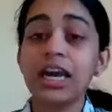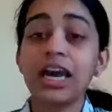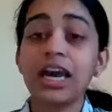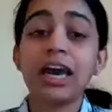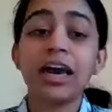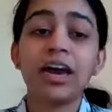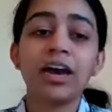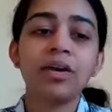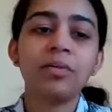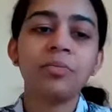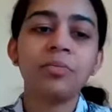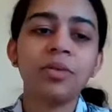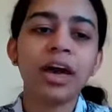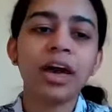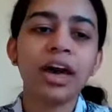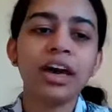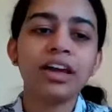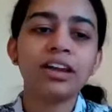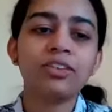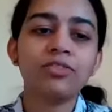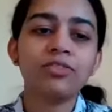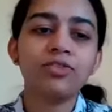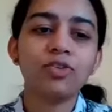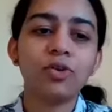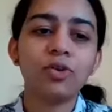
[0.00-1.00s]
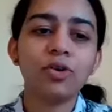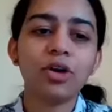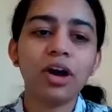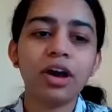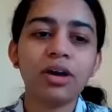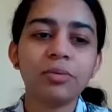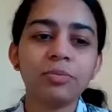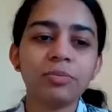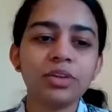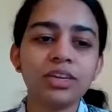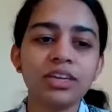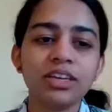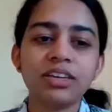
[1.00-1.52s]
And for
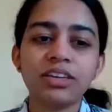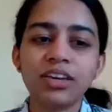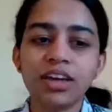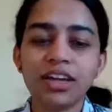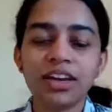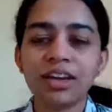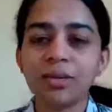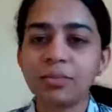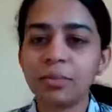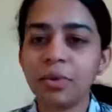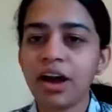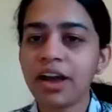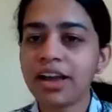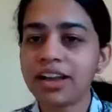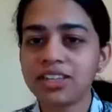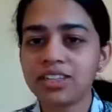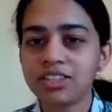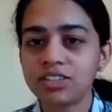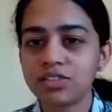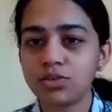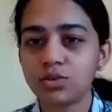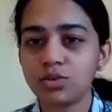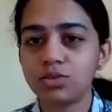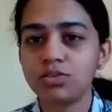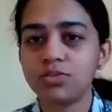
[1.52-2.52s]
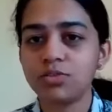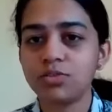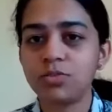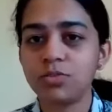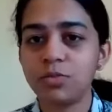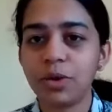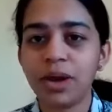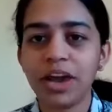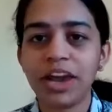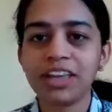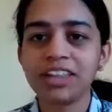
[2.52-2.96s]
me, in a biased sort of way,